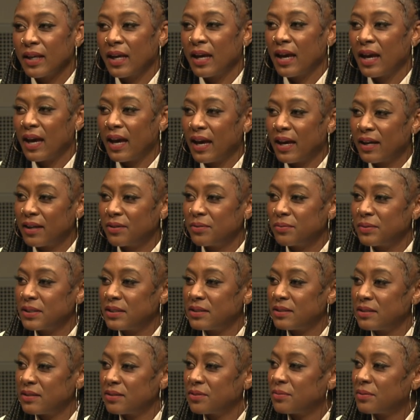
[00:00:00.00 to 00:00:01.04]
How do we
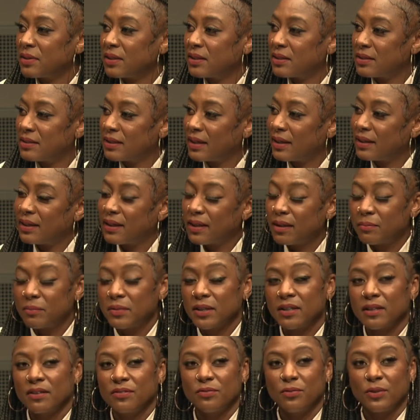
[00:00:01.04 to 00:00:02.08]
deal with the
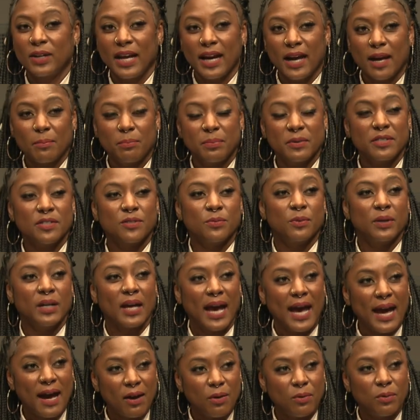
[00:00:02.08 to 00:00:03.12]
dynamic of what happens when
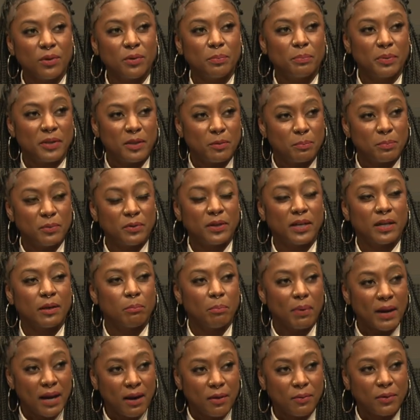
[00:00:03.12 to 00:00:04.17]
our people get
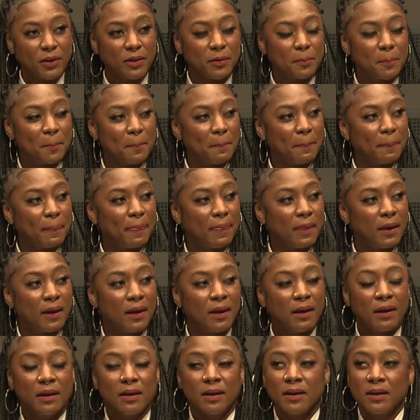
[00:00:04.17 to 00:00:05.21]
power?
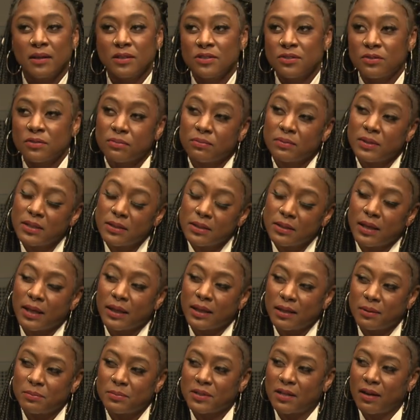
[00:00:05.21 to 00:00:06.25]
So the reason I
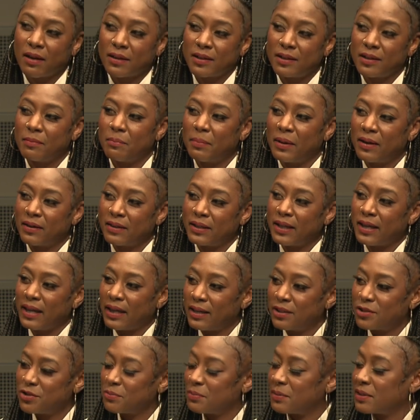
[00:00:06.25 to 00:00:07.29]
keep talking about
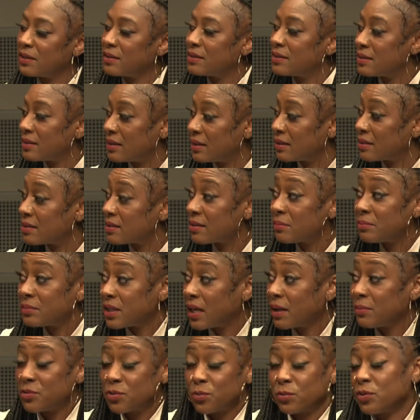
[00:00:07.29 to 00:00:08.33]
engagement is this.
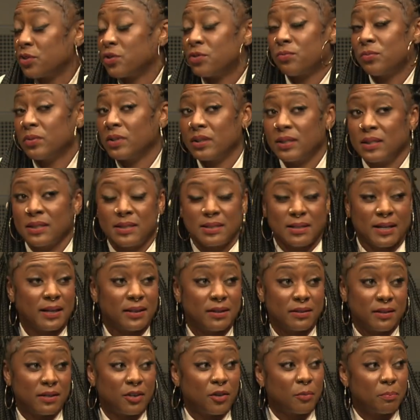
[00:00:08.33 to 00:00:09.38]
Sometimes we're just really
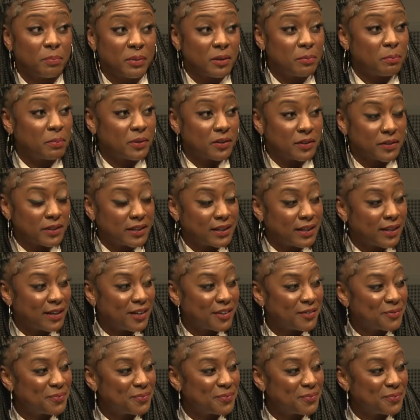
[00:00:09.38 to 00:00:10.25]
excited that our people are in there.